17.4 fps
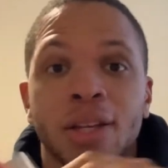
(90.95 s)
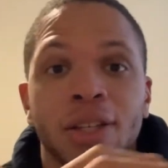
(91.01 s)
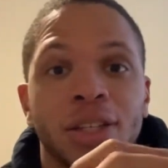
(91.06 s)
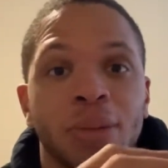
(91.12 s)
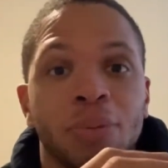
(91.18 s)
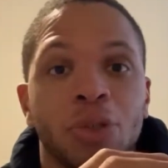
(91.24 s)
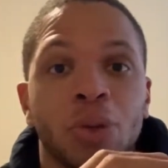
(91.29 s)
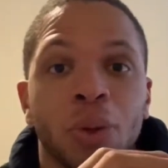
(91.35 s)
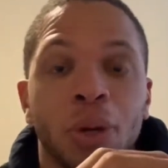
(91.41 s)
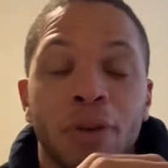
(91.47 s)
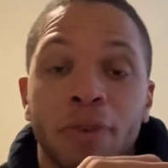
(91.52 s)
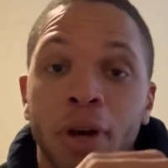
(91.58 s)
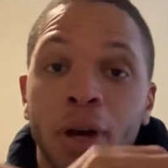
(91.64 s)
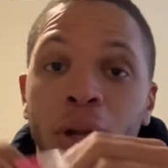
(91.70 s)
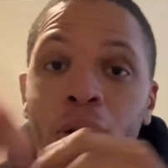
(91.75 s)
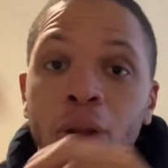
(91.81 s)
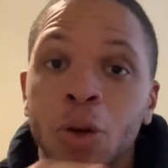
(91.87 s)
some sort
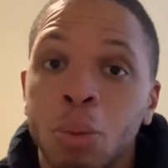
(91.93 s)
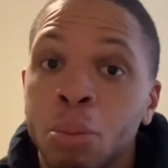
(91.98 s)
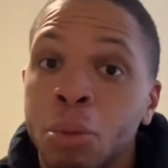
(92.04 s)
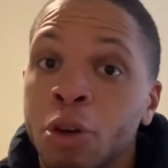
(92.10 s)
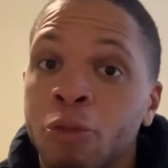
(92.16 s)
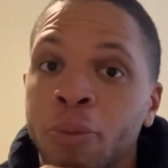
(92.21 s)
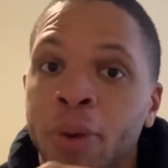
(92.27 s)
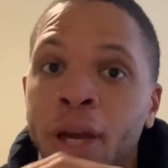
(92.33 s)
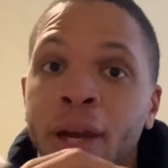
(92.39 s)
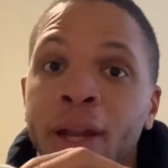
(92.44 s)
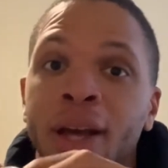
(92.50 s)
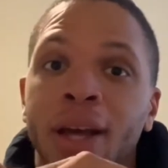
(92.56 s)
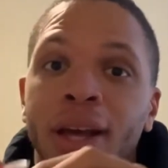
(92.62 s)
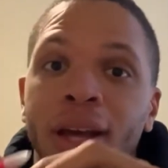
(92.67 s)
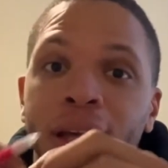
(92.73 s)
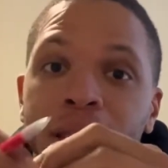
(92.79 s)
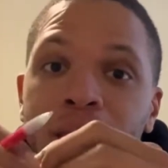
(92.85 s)
of a glute movement,
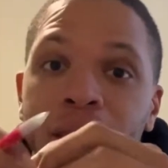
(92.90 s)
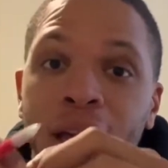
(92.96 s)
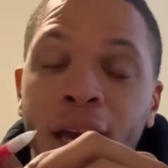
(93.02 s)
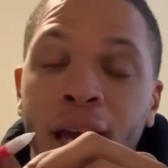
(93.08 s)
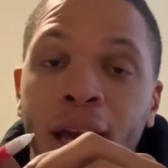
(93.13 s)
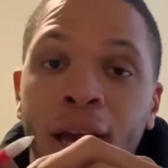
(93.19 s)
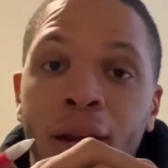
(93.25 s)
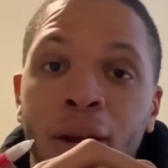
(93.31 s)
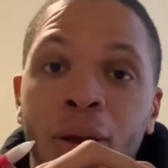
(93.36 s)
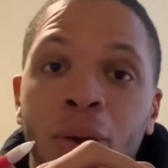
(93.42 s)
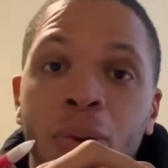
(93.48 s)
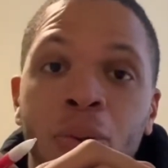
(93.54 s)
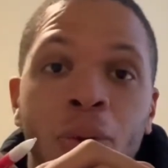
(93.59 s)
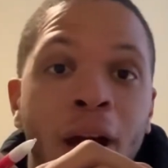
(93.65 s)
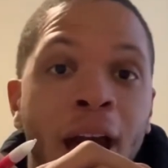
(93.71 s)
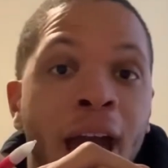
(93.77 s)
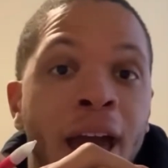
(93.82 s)
and then
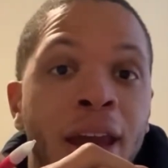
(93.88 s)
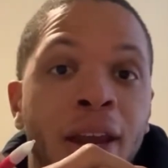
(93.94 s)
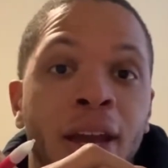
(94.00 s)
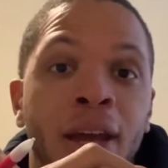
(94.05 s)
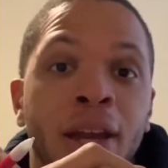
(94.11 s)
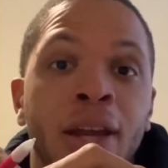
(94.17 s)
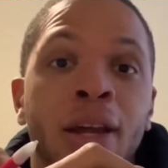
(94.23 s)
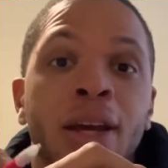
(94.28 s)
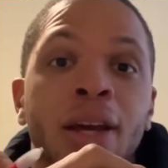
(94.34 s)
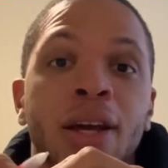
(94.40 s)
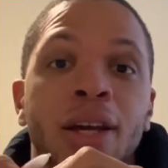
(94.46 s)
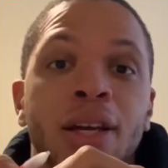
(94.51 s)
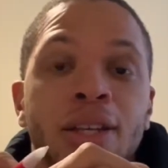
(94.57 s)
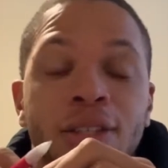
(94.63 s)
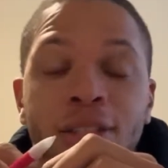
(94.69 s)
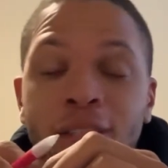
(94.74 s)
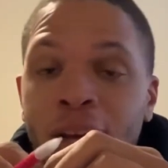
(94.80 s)
we'll add in
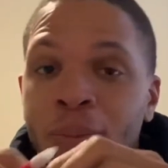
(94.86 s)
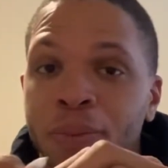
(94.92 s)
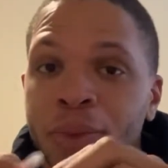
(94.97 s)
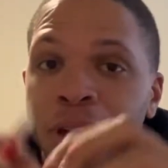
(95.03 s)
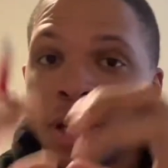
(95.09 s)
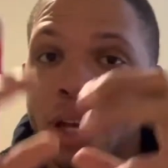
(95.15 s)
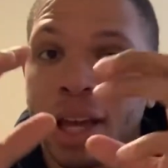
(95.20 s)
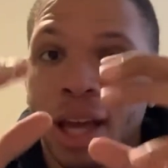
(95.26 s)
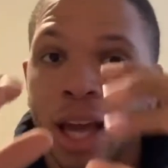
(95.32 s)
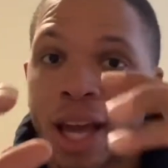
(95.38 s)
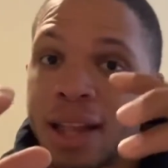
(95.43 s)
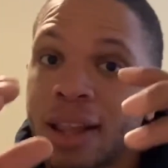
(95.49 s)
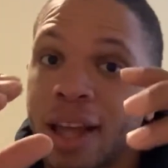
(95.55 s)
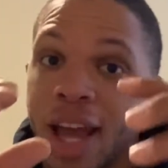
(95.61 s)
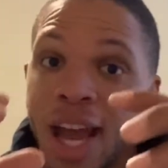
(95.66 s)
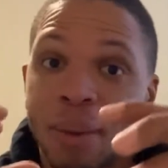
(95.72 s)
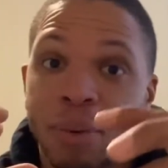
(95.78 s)
something to
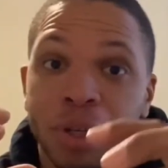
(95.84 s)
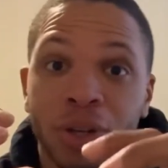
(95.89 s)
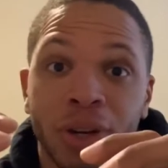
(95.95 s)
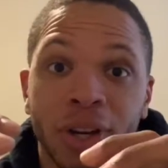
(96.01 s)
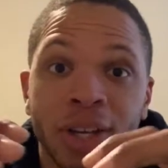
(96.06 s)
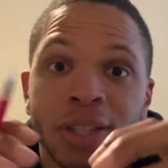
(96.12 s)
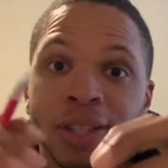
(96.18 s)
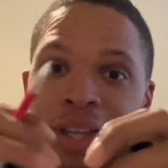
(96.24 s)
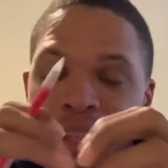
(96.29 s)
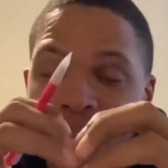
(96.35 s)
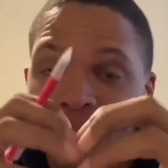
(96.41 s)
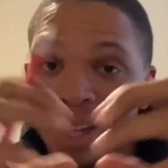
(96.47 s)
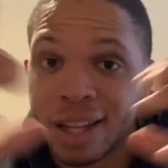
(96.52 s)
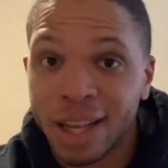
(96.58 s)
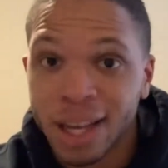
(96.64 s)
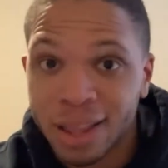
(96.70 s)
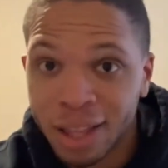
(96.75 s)
hit the hamstrings in the
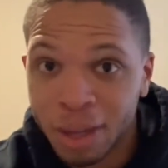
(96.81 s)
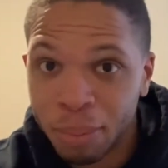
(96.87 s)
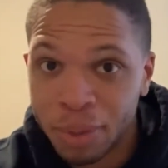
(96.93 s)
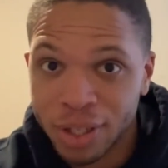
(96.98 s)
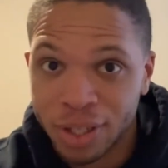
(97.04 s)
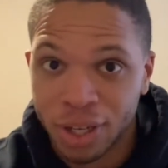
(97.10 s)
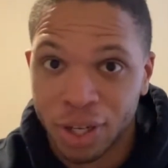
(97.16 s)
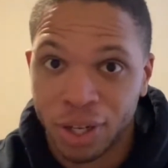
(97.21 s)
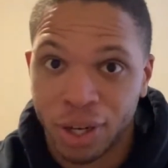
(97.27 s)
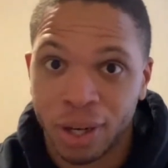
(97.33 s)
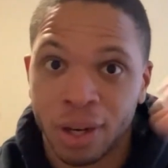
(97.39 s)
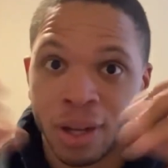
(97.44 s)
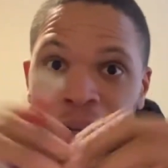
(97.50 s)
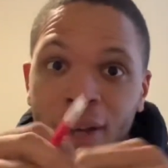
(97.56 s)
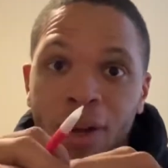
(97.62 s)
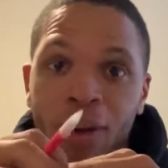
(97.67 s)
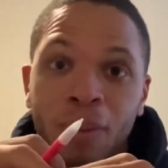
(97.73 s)
lengthened
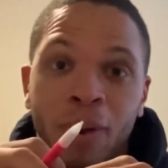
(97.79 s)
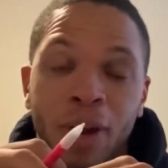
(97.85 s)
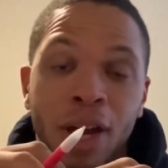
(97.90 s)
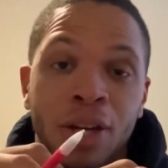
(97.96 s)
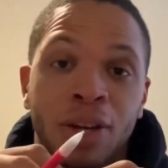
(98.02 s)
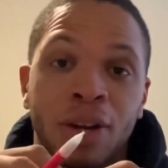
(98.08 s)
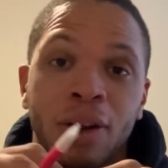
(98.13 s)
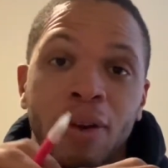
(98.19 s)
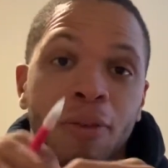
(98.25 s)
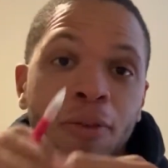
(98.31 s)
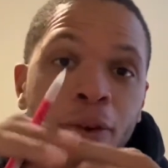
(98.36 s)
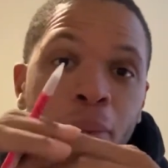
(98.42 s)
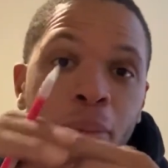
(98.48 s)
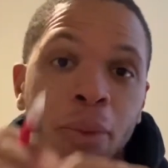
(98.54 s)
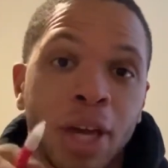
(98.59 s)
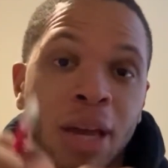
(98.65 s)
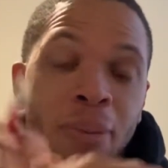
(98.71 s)
position, which
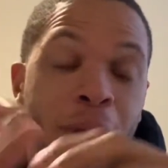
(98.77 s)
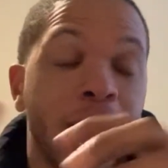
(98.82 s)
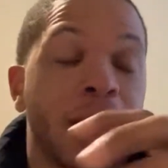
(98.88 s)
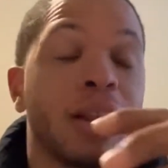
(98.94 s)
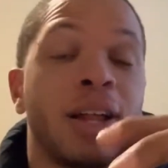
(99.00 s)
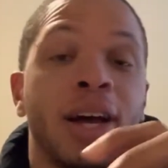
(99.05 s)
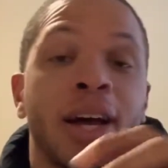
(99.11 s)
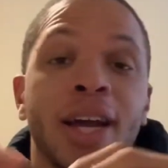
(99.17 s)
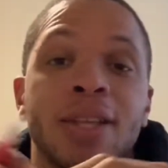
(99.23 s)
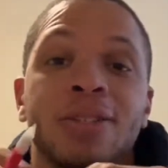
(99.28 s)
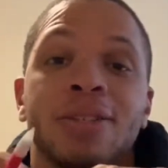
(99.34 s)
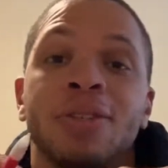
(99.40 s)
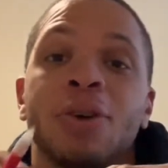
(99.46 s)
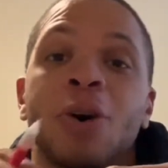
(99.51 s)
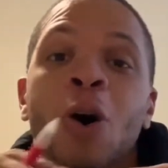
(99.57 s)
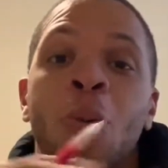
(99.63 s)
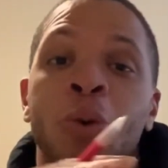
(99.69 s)
for me and my clients
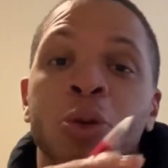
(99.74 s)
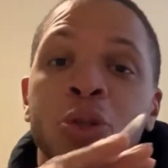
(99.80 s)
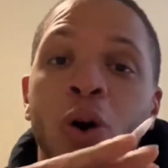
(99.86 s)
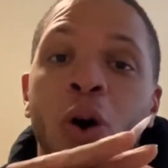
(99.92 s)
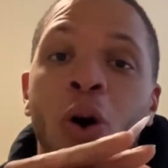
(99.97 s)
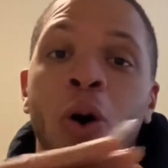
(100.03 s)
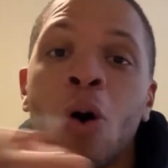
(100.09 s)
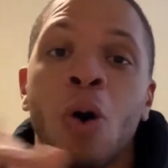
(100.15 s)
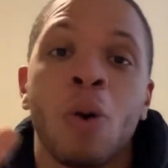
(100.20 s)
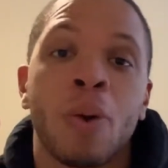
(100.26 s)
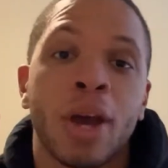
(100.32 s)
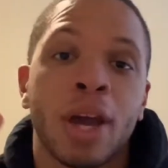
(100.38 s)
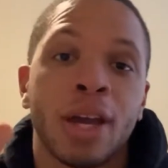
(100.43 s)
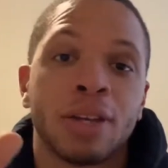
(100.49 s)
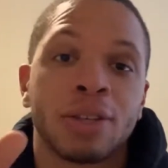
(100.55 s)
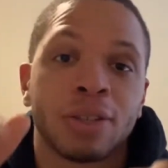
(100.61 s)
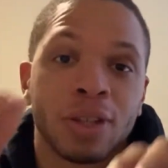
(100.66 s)
is almost
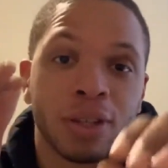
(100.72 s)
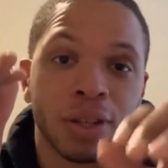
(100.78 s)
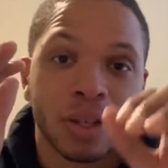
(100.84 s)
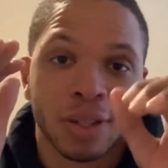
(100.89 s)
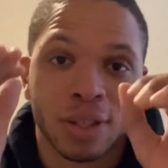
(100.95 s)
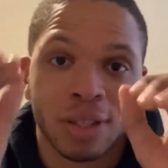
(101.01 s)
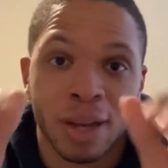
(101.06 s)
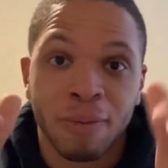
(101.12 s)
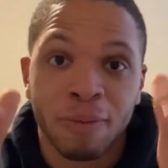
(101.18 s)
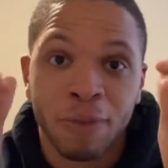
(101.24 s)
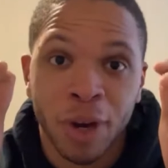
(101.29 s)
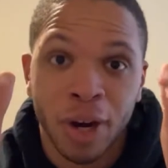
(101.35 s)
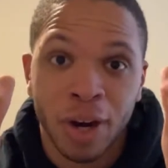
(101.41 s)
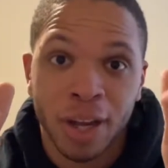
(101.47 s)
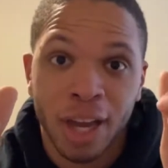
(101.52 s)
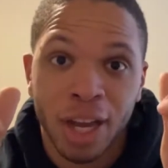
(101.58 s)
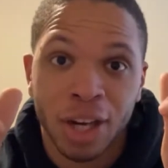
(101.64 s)
always some
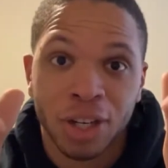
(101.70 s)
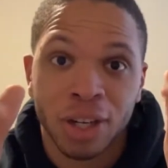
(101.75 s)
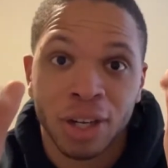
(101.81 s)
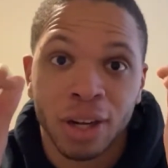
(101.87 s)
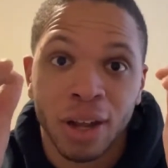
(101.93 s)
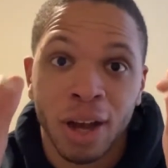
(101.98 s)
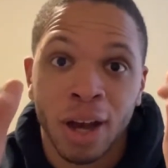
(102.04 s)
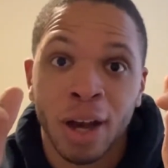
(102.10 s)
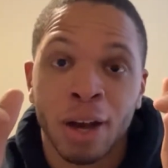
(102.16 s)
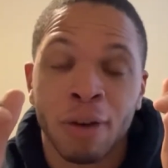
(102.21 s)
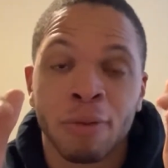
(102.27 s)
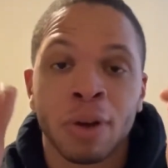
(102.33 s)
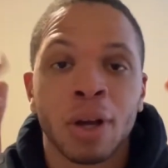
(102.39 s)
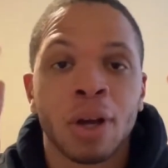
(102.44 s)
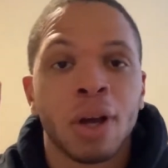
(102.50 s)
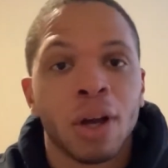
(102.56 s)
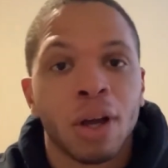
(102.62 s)
variation of
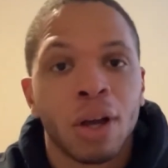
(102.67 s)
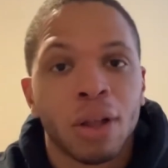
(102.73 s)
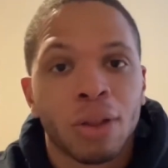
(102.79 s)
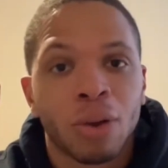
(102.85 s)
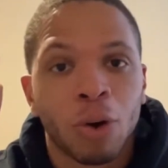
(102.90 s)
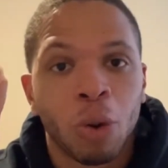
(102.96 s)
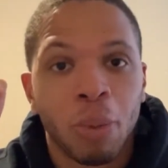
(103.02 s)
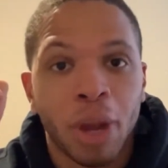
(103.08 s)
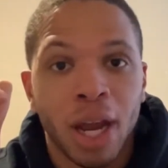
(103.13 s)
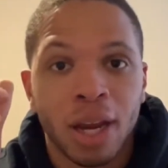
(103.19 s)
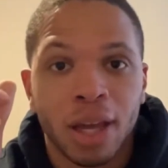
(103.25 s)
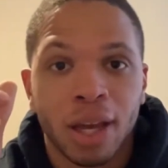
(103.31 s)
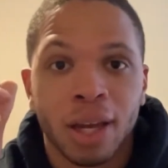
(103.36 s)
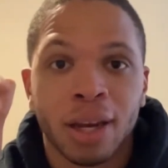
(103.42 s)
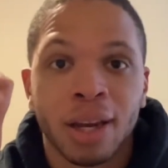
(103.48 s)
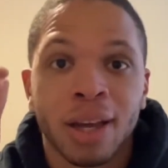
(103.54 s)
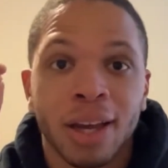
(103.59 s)
the
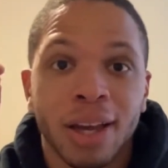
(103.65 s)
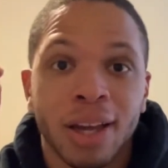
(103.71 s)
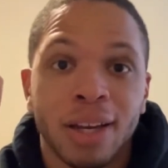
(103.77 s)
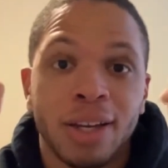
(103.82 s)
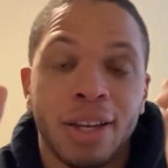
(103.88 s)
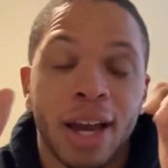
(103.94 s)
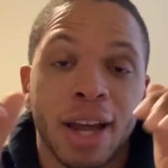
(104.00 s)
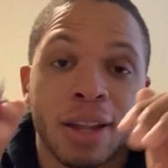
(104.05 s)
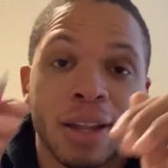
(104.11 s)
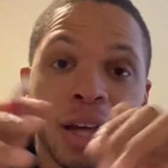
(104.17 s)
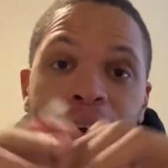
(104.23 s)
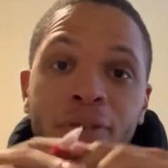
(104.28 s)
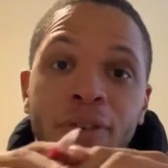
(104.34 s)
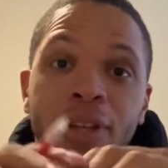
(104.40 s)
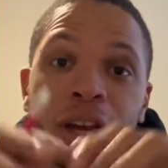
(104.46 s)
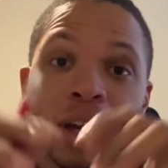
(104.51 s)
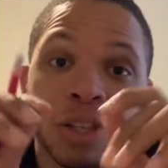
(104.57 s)
Romanian deadlift.